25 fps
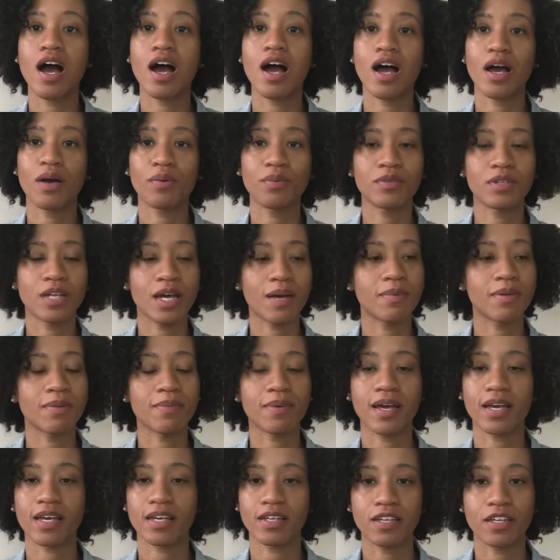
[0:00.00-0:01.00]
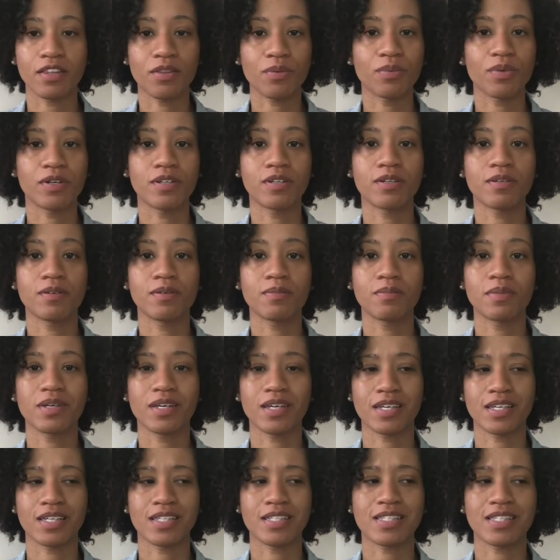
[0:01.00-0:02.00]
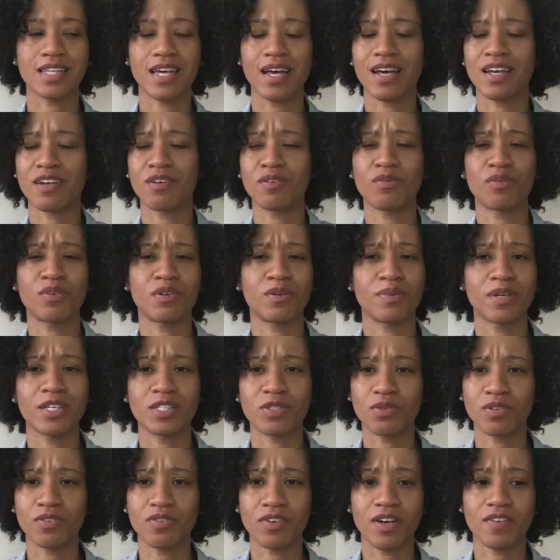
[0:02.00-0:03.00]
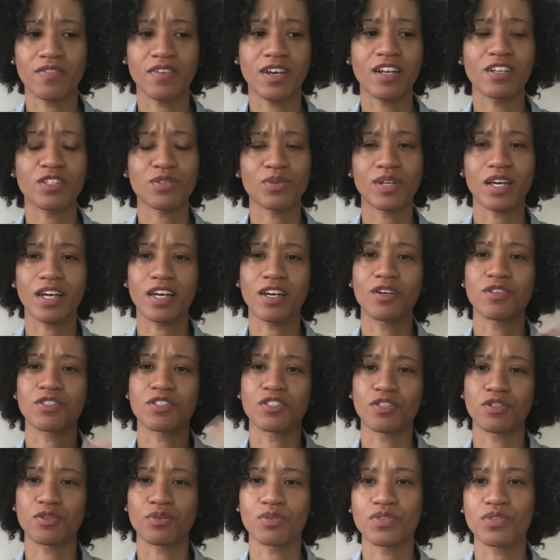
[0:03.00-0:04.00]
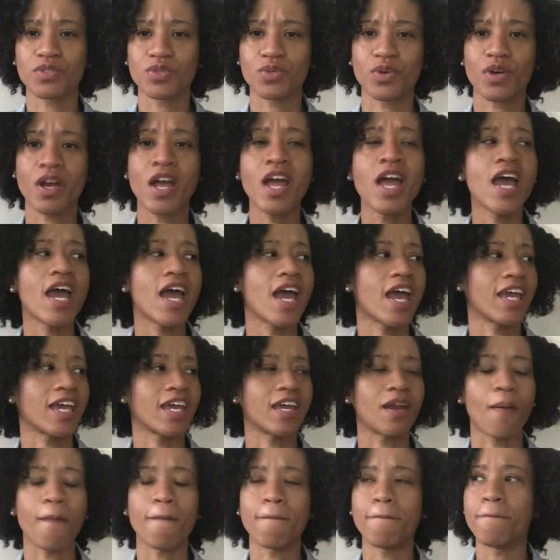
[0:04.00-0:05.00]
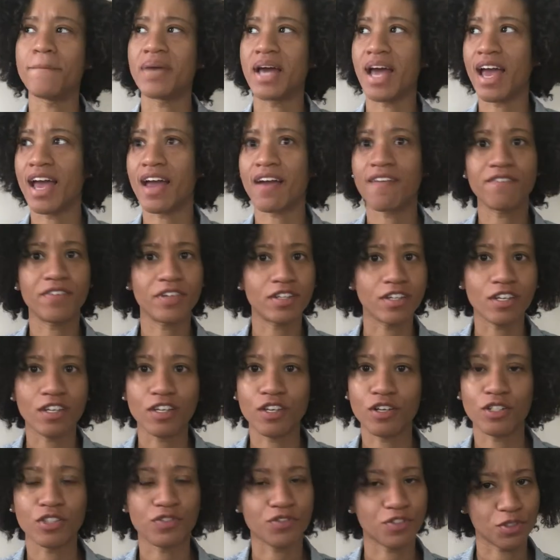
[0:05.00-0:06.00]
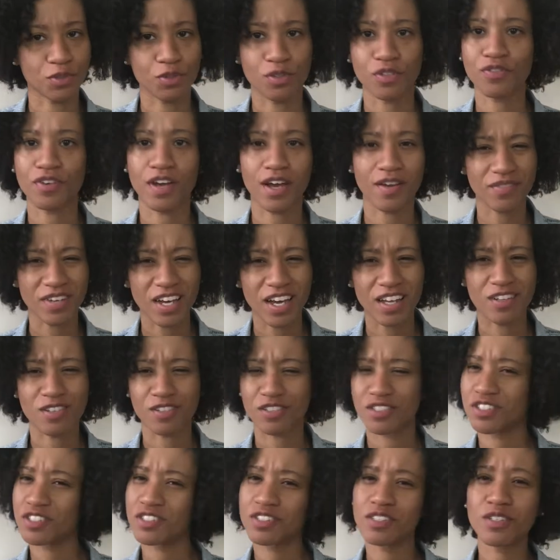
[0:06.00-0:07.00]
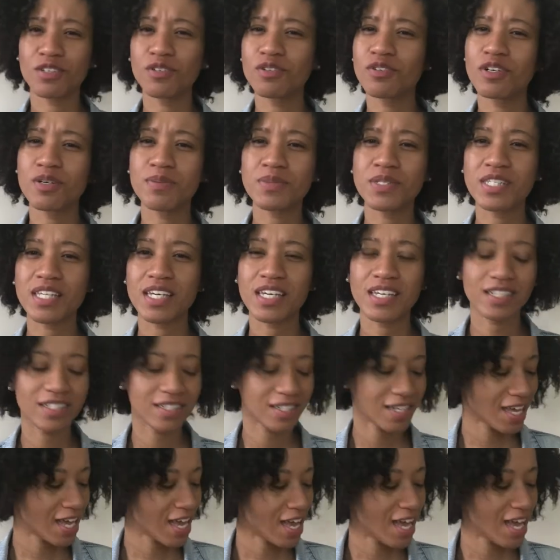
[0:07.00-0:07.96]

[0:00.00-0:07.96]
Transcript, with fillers: I will not be buying another one because I don't want to pay twenty-five dollars when I can go to the thrift store and get a bag full of clothes for twenty-five dollars. You know what I'm saying?